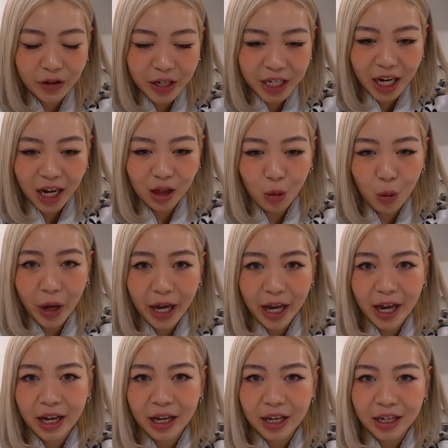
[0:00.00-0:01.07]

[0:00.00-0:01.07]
reed colorway,